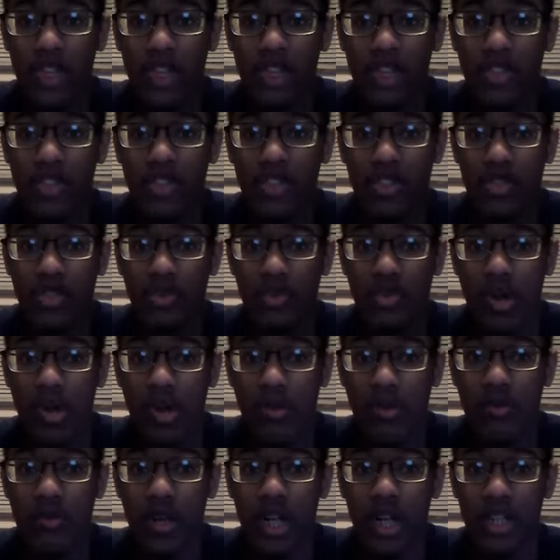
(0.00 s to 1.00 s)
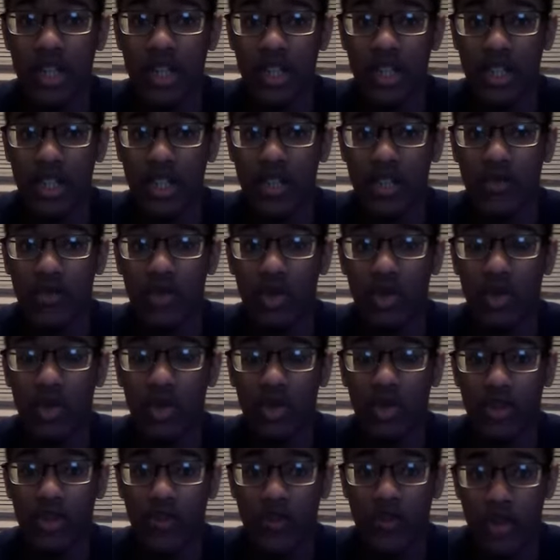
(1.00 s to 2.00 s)
in his swamp by the evil
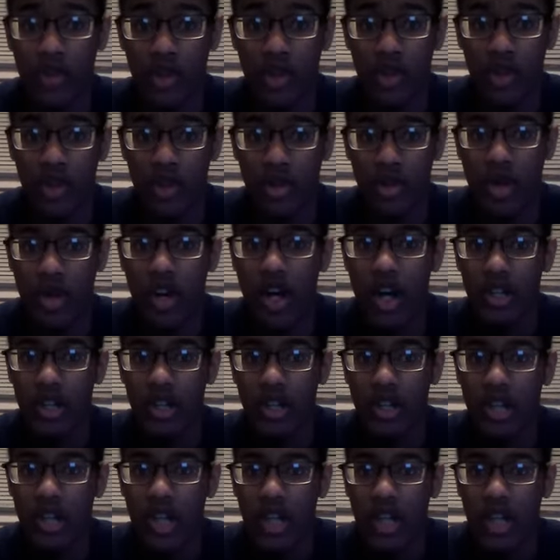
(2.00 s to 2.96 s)
Lord Farquaad.